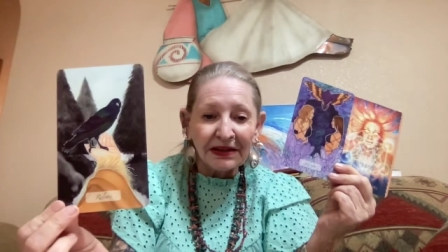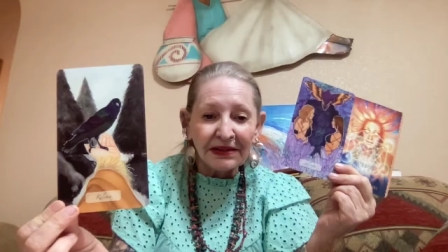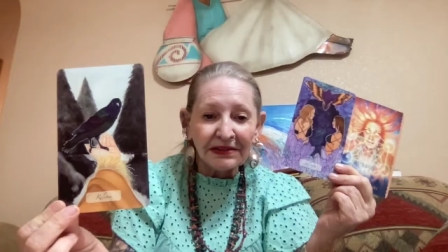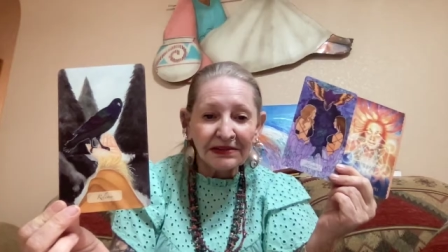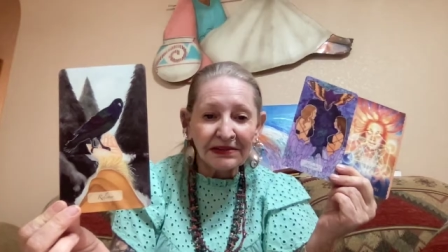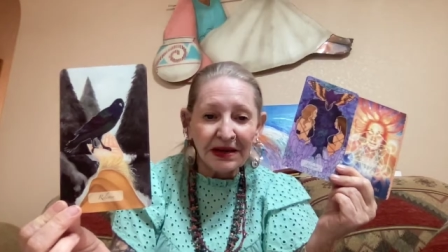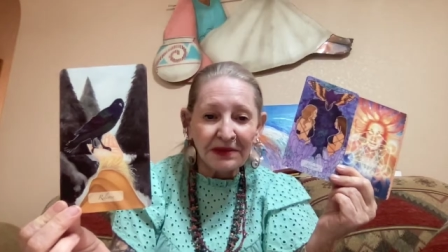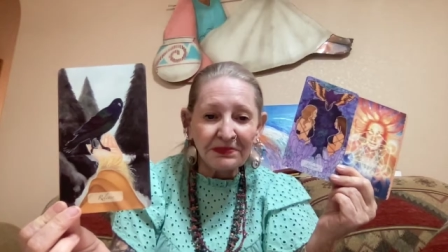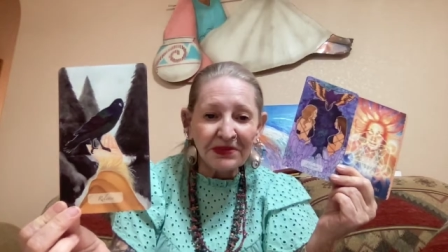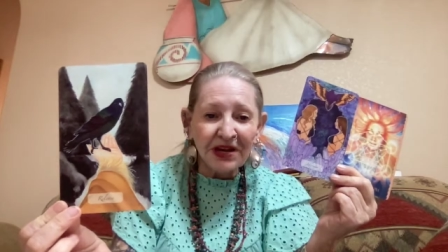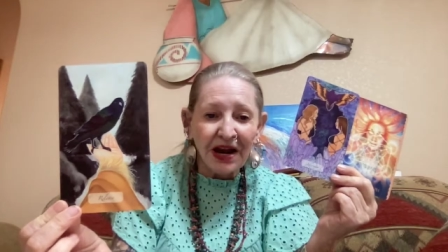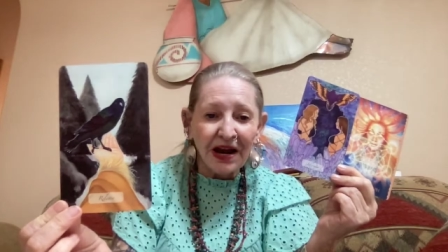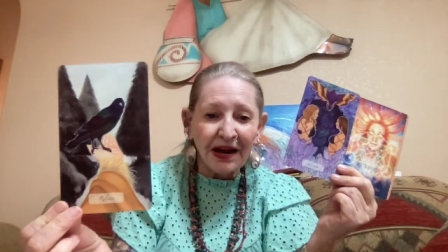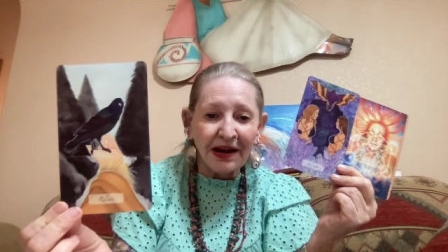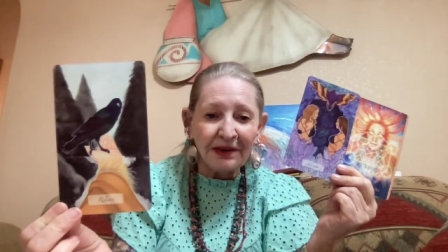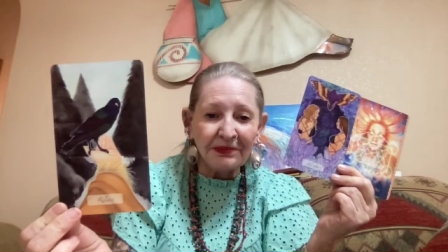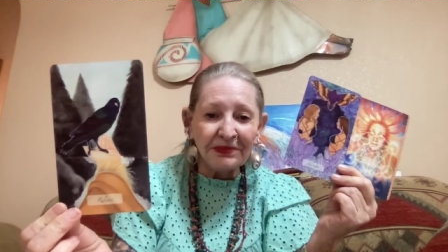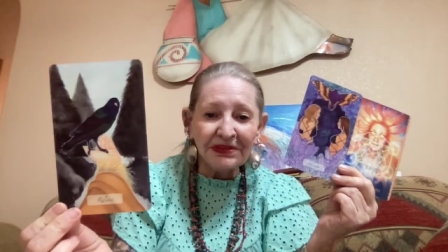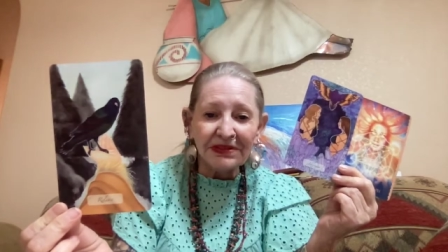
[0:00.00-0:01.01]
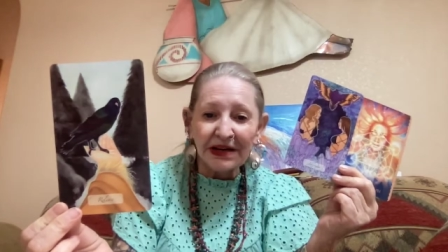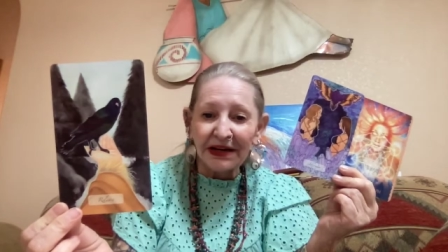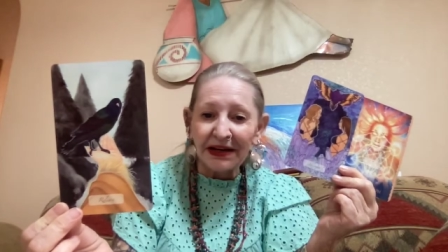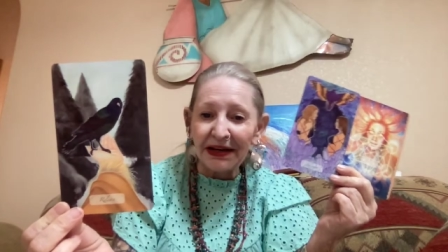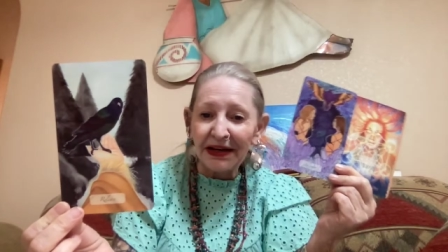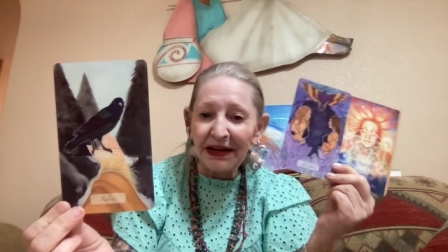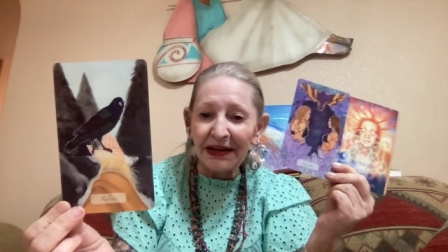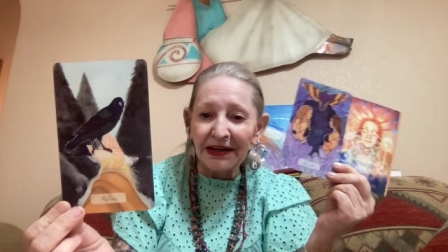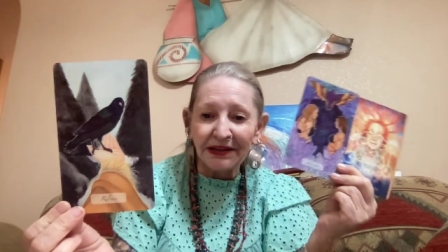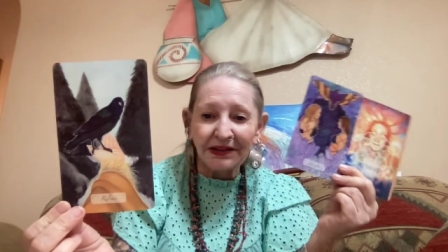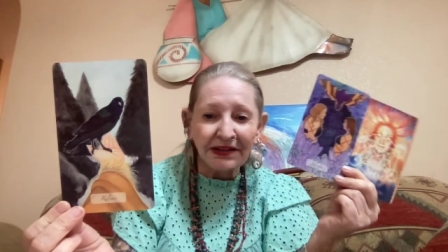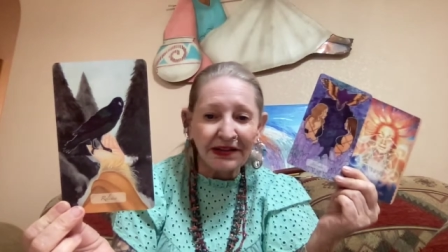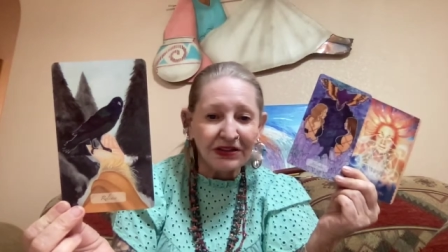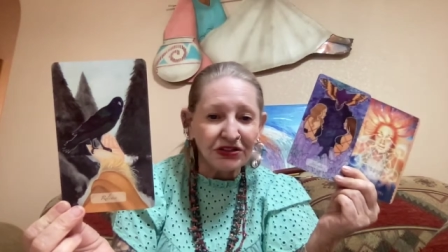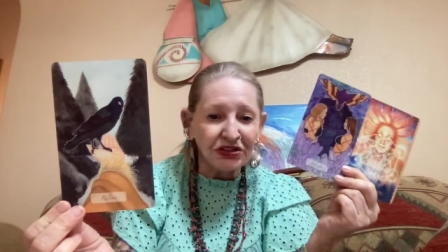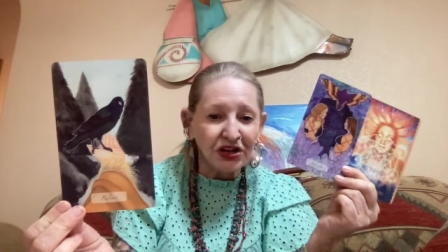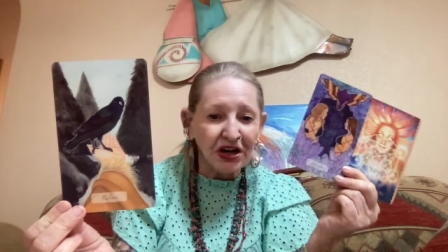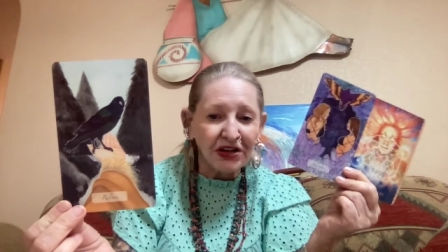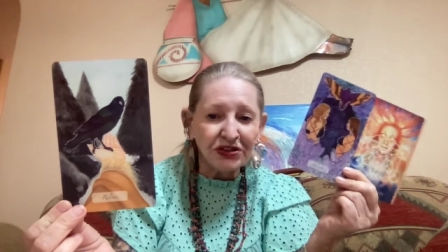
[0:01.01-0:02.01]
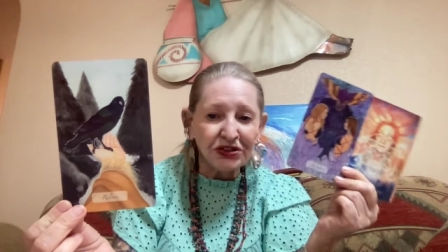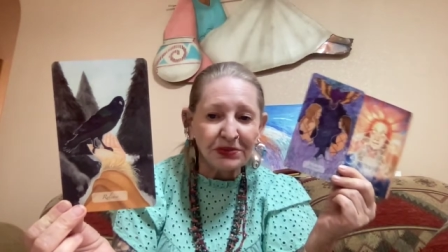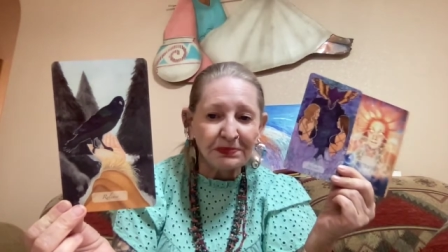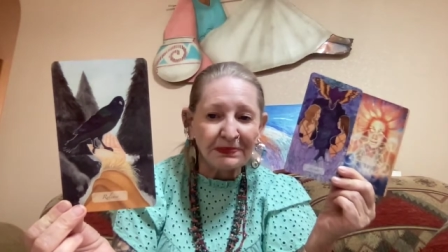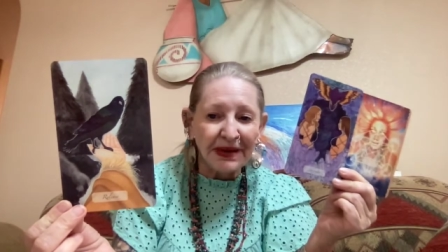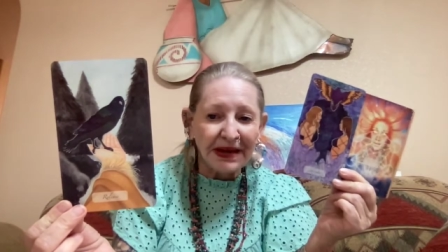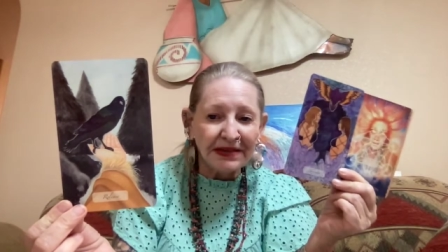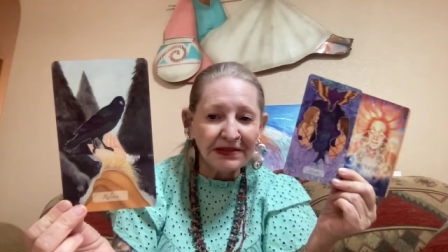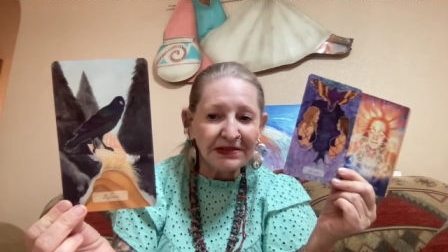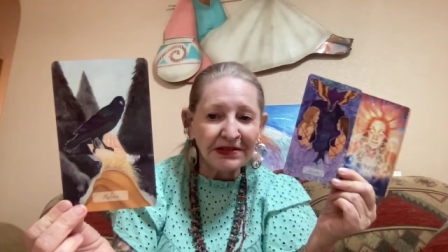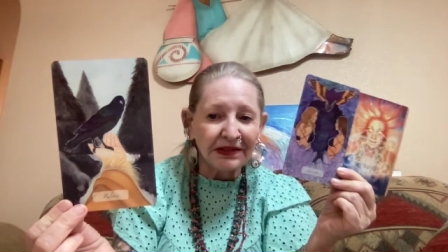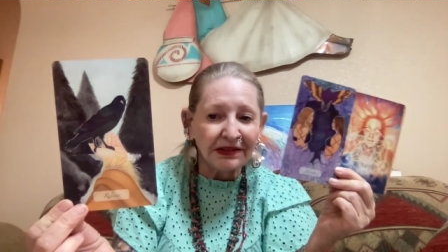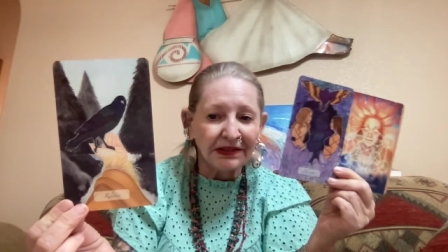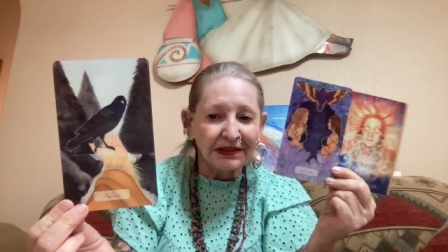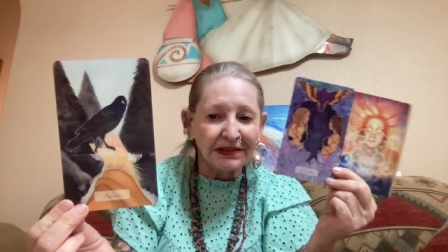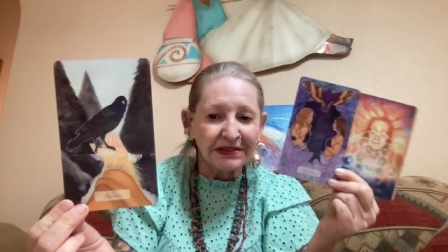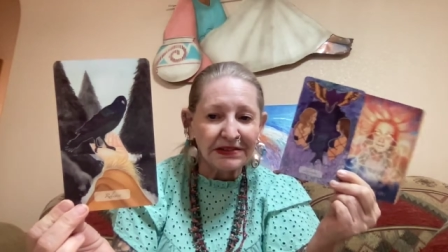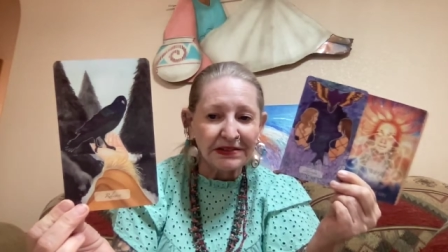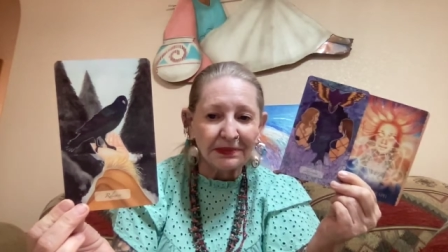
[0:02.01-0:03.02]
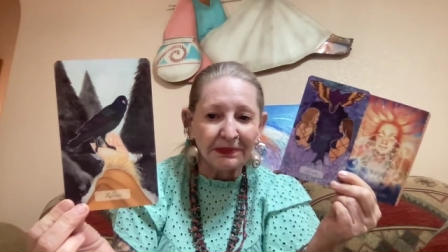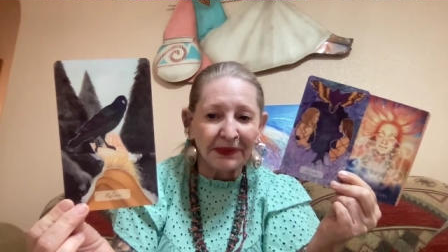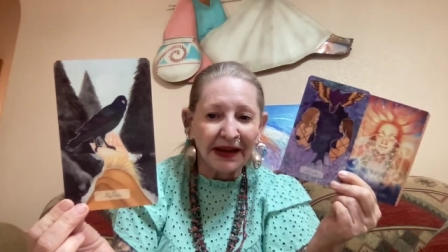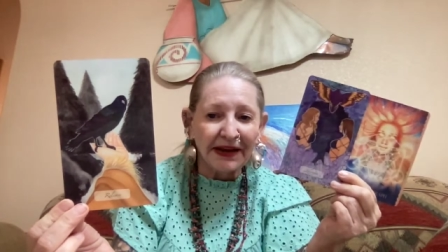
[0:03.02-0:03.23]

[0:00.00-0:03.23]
Sometimes, again, the judgmentalism,